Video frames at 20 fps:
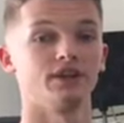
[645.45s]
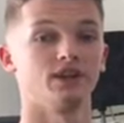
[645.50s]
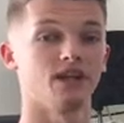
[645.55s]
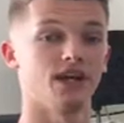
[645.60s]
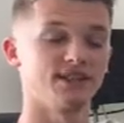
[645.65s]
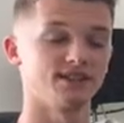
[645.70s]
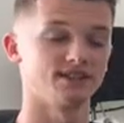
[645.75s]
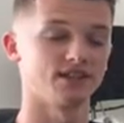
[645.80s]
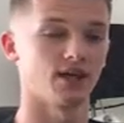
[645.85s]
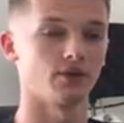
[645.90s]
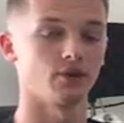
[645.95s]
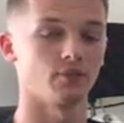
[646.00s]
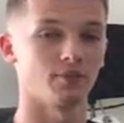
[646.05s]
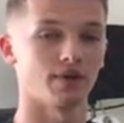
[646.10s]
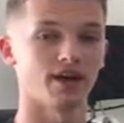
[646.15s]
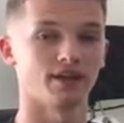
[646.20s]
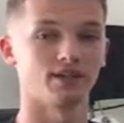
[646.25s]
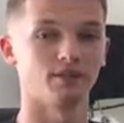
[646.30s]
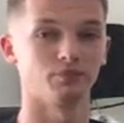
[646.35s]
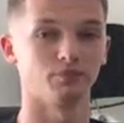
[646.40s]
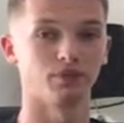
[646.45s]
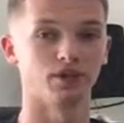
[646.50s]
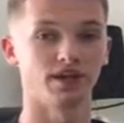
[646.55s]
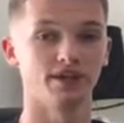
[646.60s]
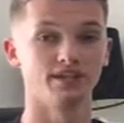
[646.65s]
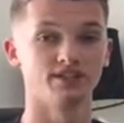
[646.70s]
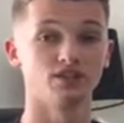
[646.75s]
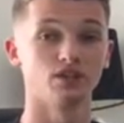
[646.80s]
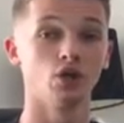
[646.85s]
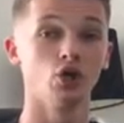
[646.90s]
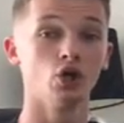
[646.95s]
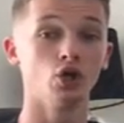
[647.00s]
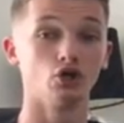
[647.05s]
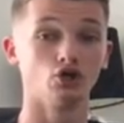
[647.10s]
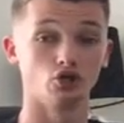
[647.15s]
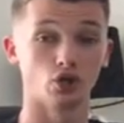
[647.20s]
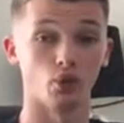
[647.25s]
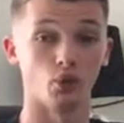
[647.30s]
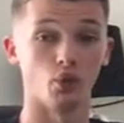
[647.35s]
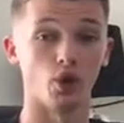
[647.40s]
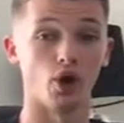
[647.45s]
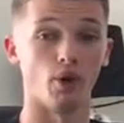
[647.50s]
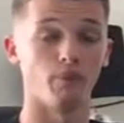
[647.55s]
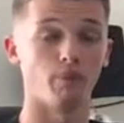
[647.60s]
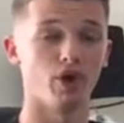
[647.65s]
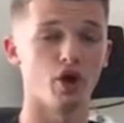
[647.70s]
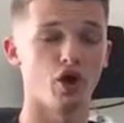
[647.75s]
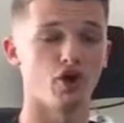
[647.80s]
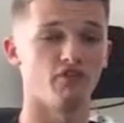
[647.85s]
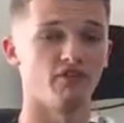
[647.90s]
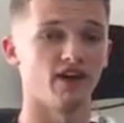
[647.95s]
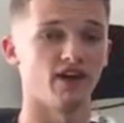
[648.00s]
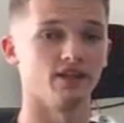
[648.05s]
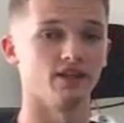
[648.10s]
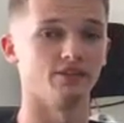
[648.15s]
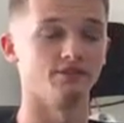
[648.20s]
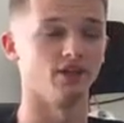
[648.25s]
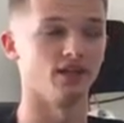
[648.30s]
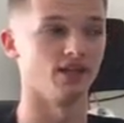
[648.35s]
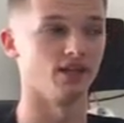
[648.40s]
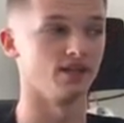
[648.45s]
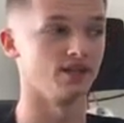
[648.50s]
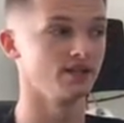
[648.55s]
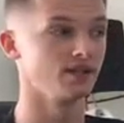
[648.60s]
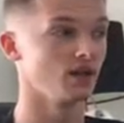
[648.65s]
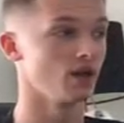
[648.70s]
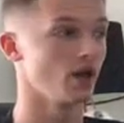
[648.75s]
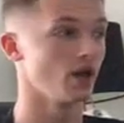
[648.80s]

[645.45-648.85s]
let's get them back in place. So it worked perfectly really.